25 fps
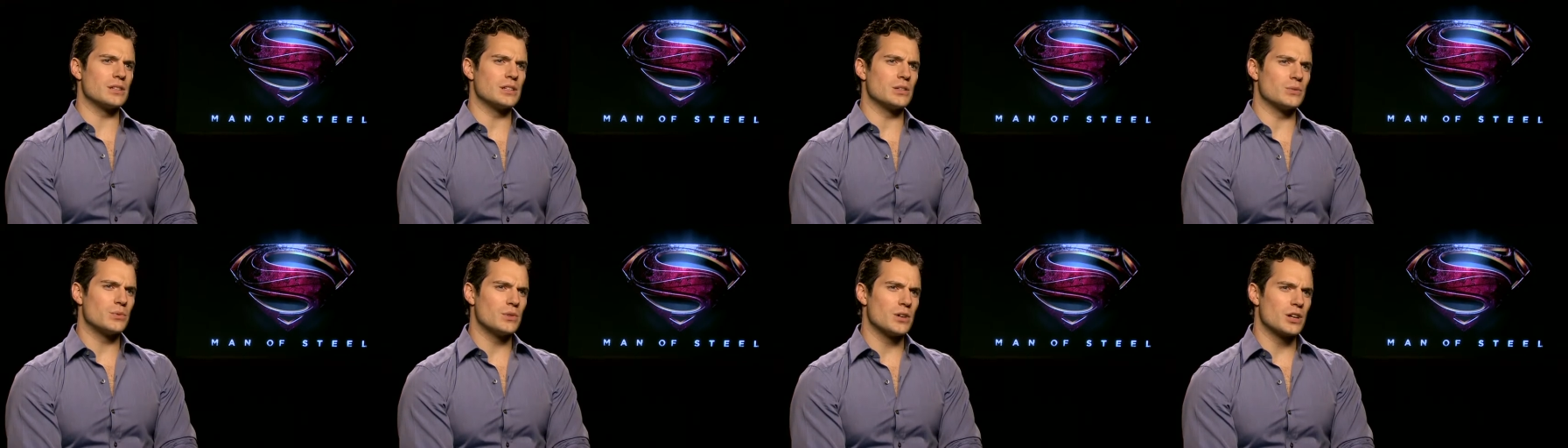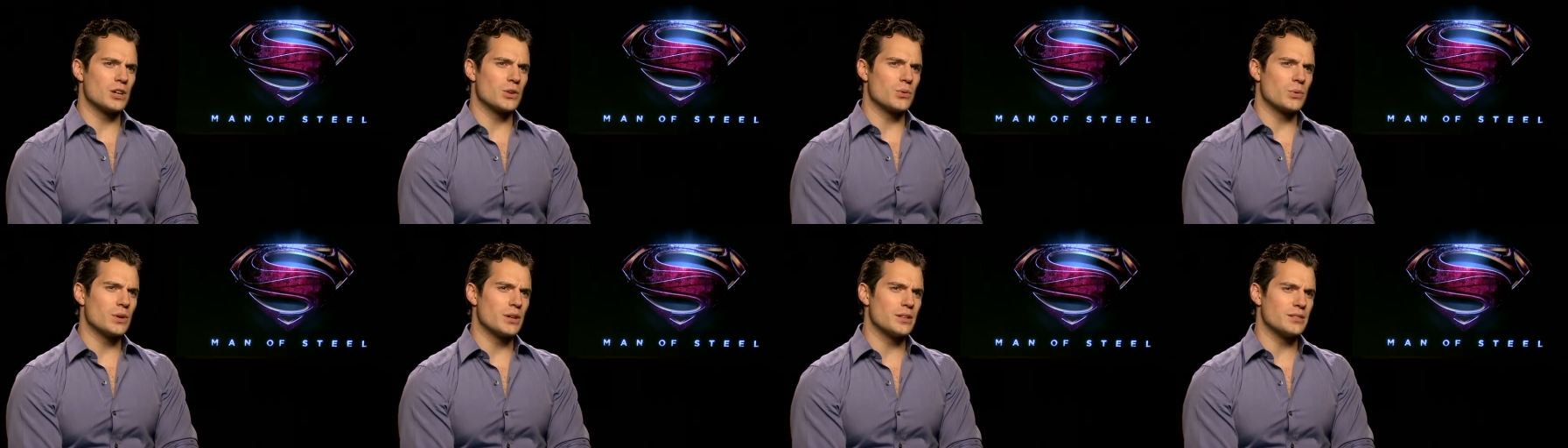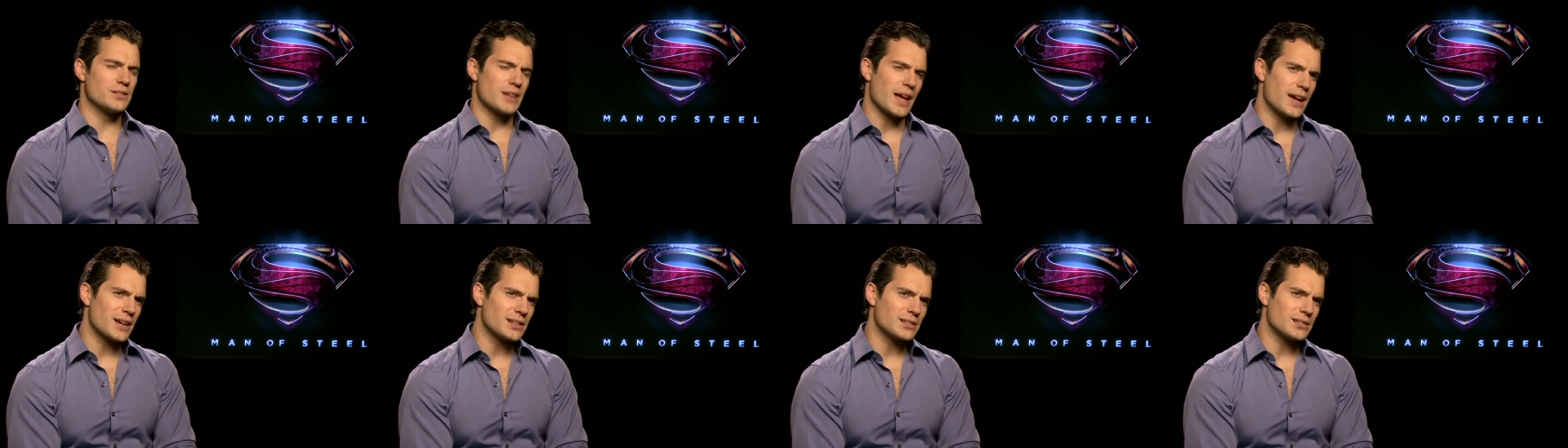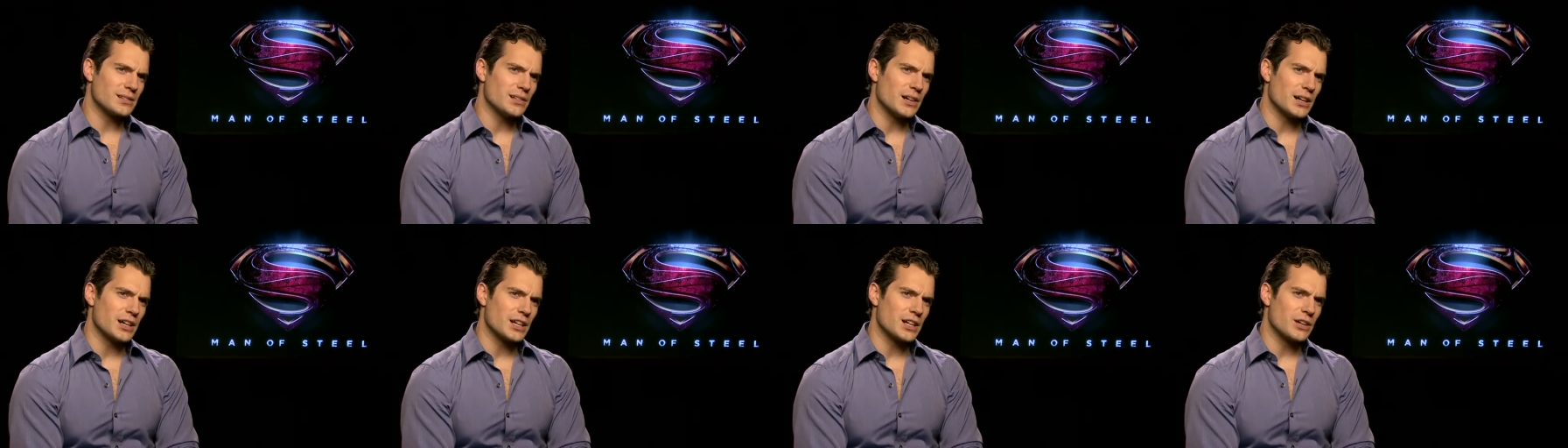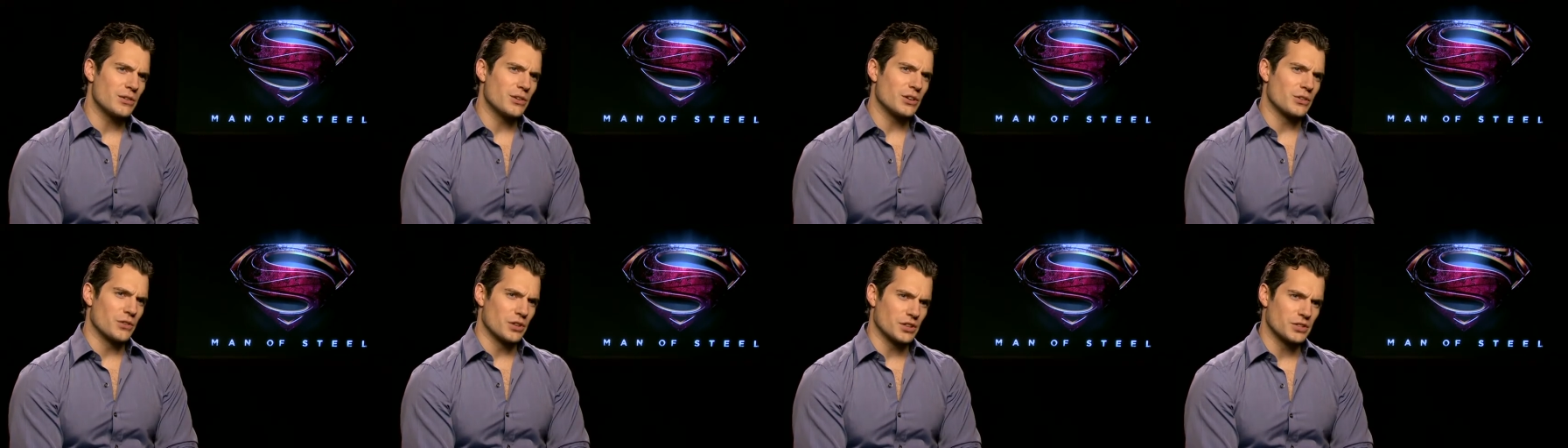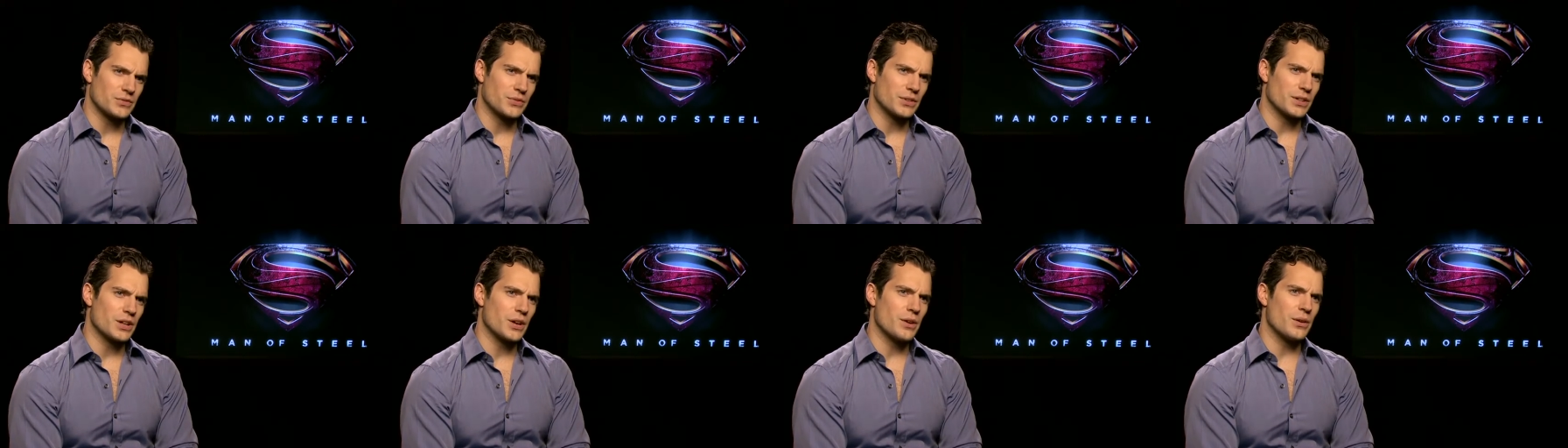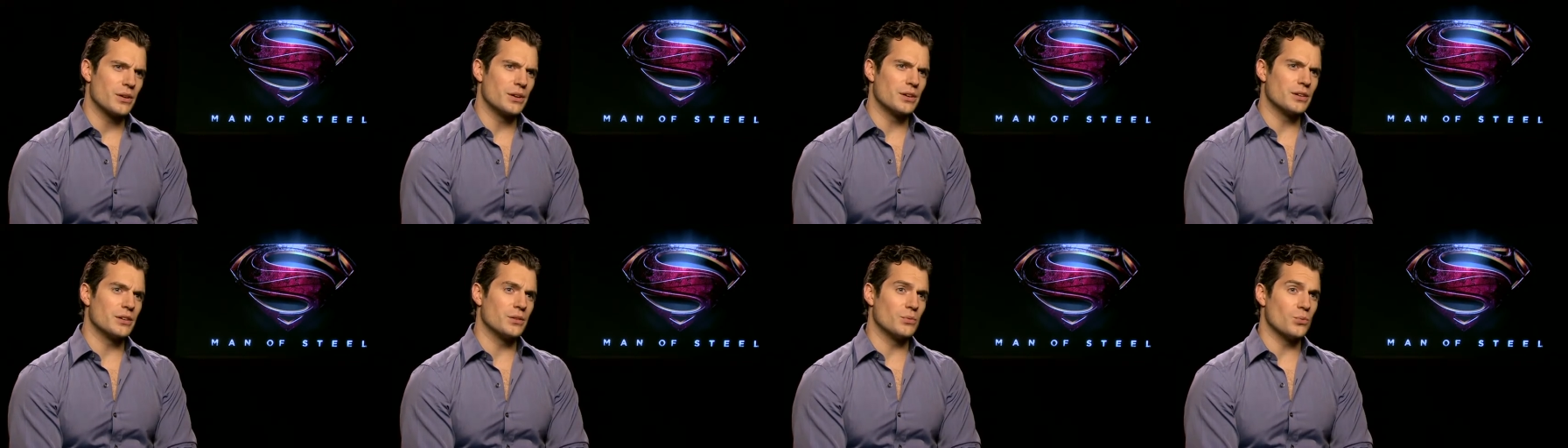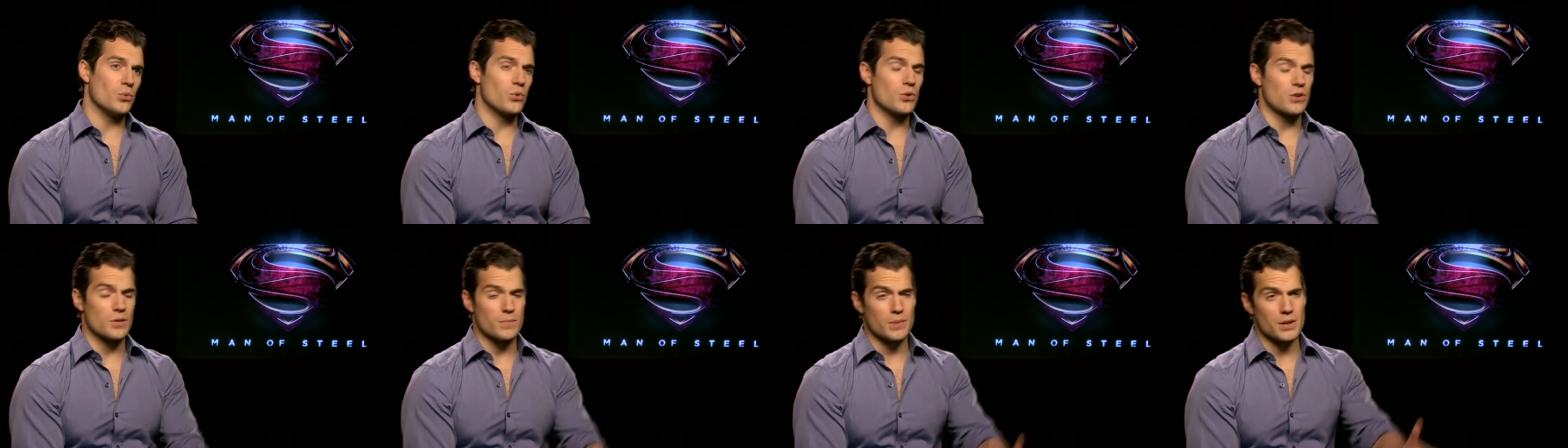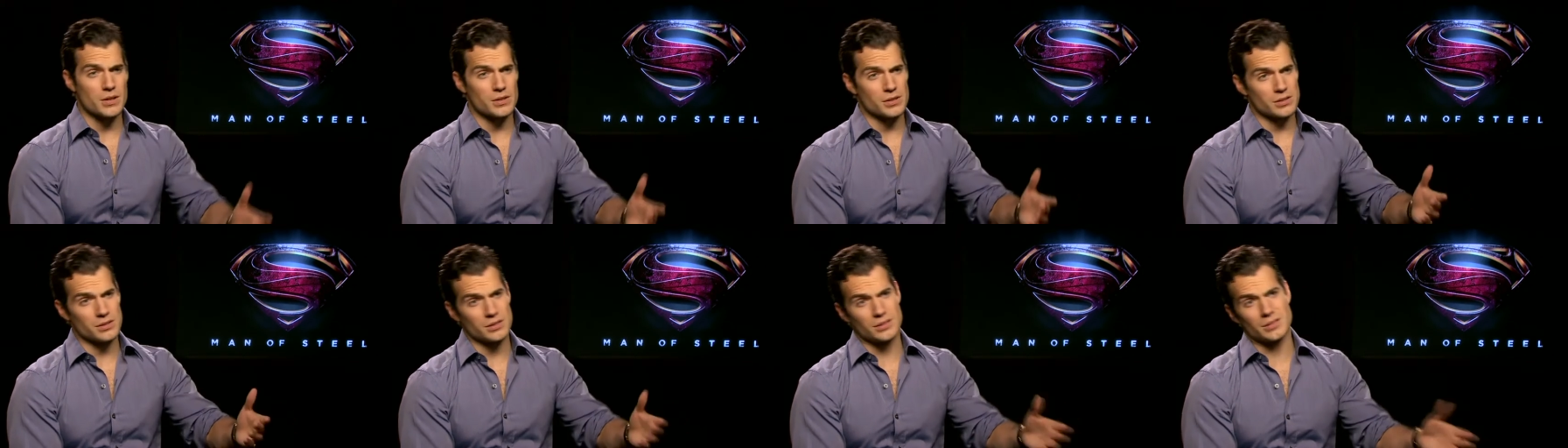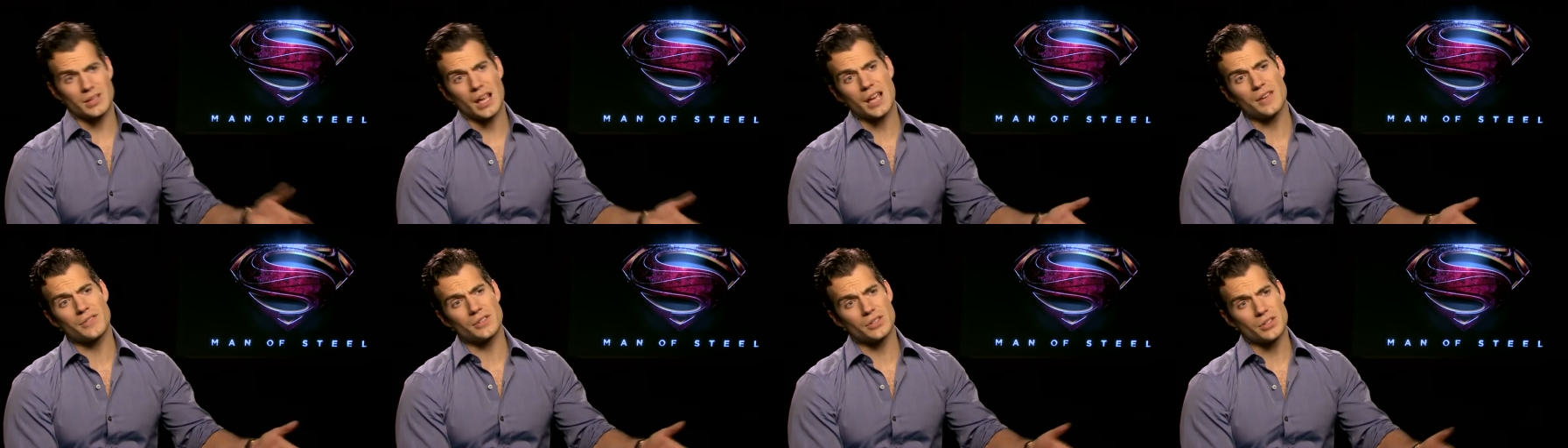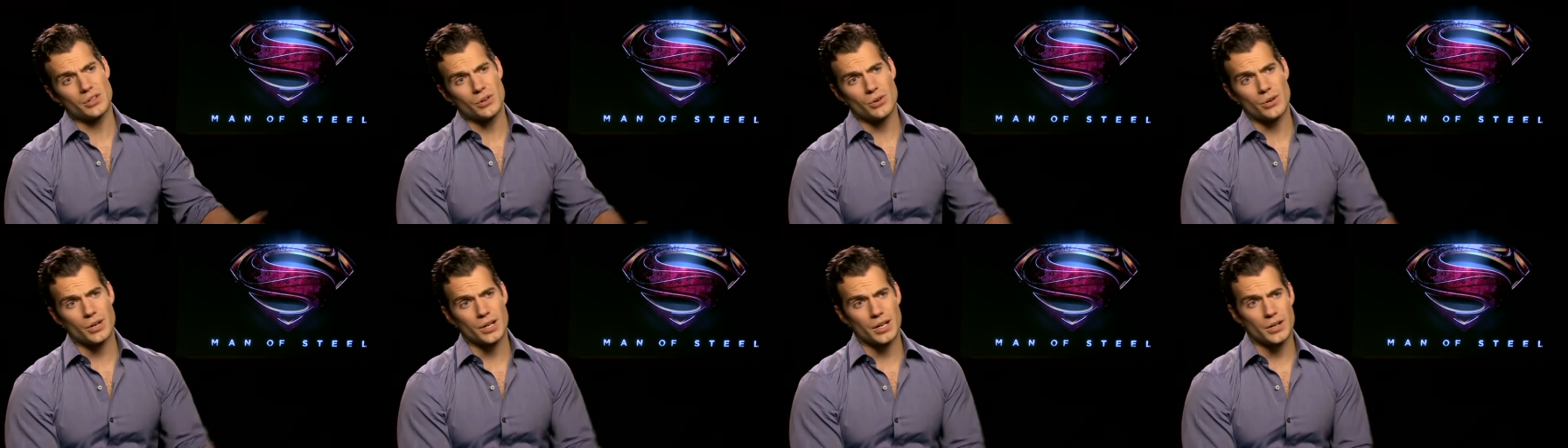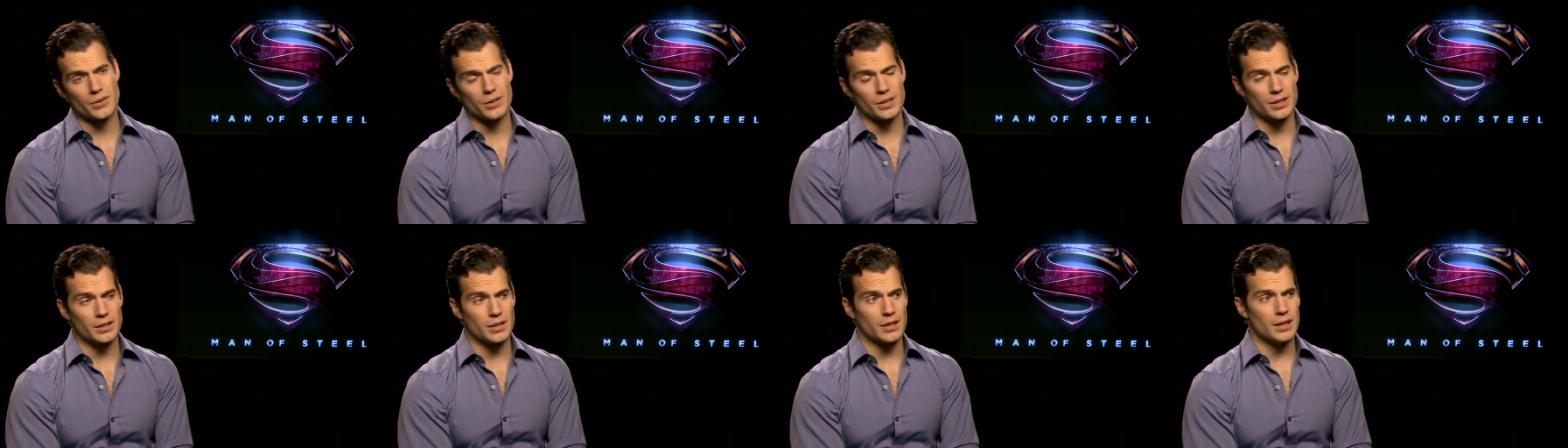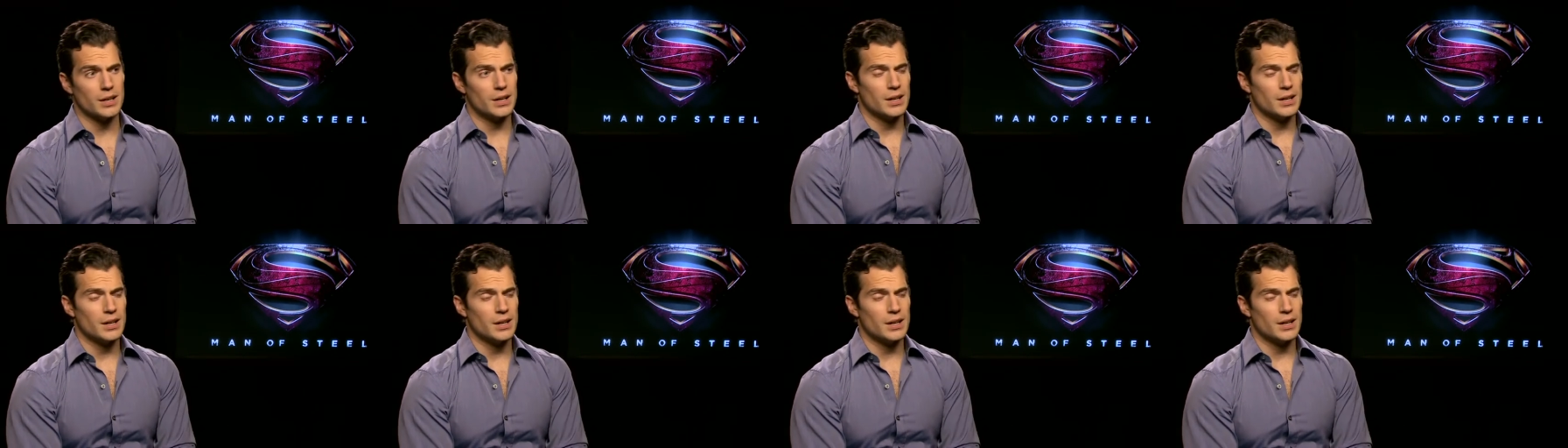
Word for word: to work with Zack Snyder and Christopher Nolan and Warner Brothers and David Goyer, and